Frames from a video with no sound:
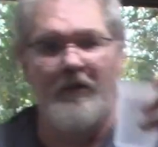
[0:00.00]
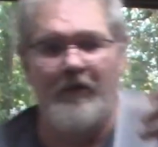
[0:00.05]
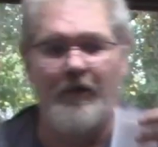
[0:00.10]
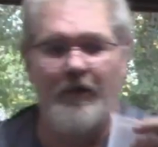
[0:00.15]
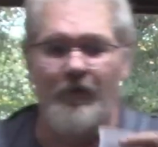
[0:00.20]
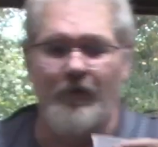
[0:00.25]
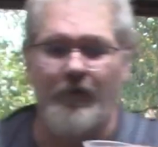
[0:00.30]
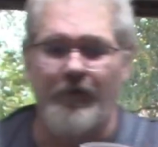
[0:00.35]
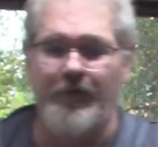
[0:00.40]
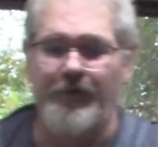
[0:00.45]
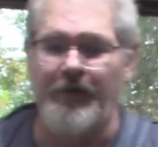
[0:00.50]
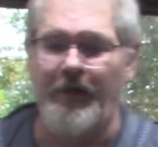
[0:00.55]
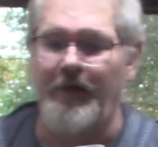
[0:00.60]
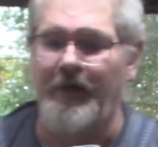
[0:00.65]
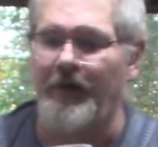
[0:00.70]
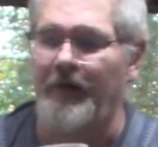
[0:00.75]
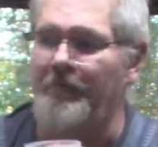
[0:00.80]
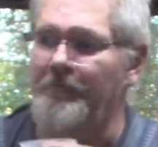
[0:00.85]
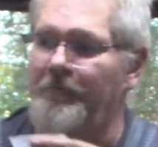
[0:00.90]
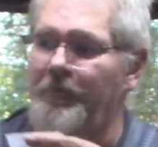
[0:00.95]
I'm going to take
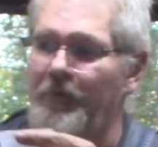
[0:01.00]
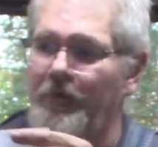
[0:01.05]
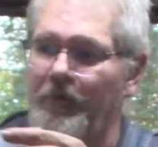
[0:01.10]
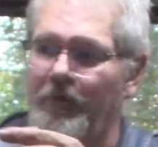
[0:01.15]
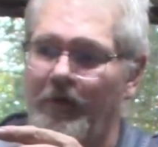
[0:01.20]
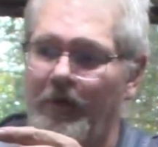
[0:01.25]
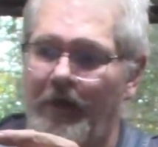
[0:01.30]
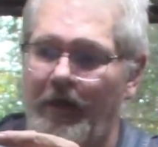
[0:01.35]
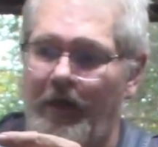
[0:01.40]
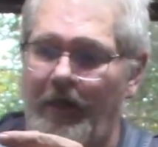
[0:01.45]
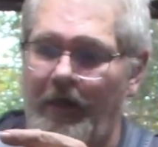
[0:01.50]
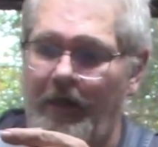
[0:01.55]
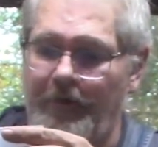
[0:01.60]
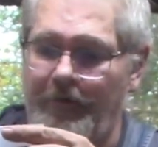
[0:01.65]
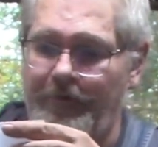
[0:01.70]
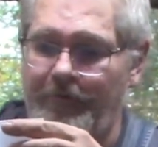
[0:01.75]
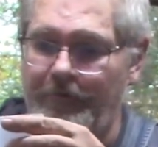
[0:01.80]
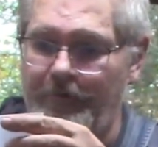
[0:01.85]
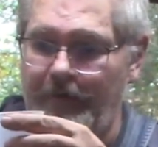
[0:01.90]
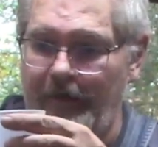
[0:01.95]
it and pour
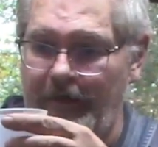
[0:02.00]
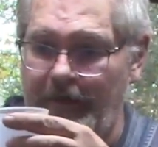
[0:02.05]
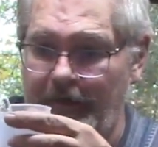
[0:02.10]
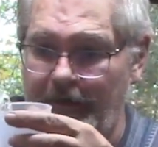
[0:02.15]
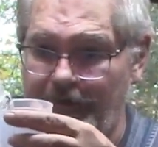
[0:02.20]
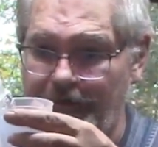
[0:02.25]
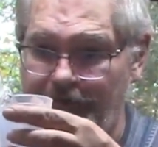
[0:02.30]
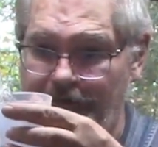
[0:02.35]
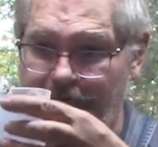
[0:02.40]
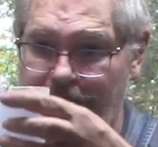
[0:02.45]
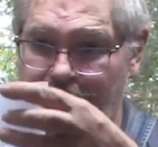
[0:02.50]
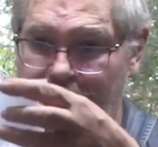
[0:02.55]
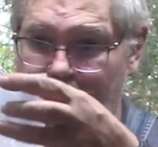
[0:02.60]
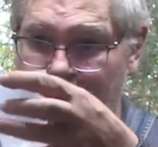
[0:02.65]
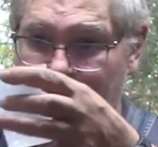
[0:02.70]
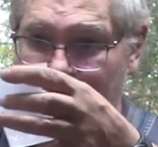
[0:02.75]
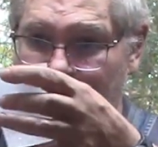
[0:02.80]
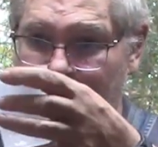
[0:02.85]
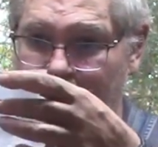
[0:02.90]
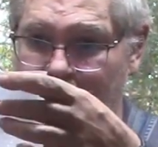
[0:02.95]
3 ounces
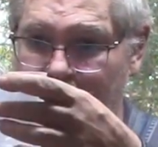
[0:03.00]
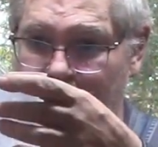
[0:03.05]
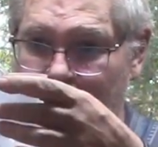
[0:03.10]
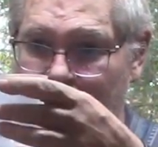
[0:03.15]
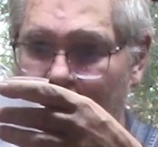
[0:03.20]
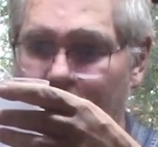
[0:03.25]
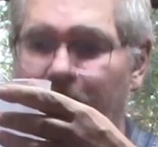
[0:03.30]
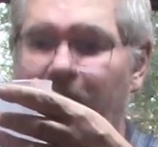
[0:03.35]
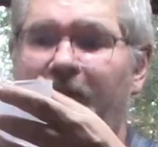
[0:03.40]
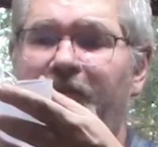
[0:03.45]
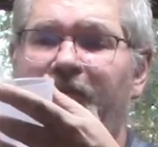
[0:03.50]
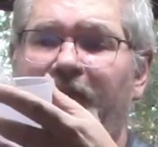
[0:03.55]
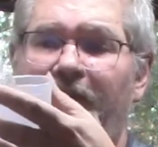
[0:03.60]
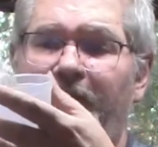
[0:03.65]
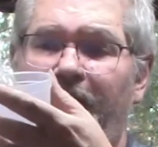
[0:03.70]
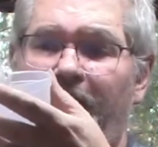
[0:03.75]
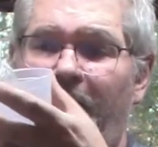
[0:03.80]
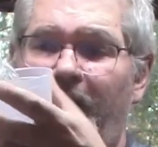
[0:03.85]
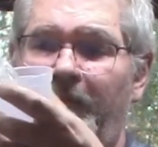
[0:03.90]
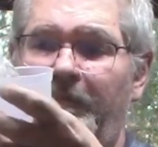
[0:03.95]
into this little mixing
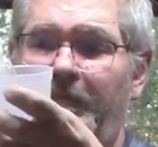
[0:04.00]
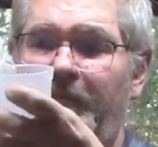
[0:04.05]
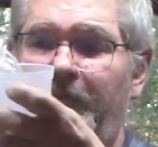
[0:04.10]
cup.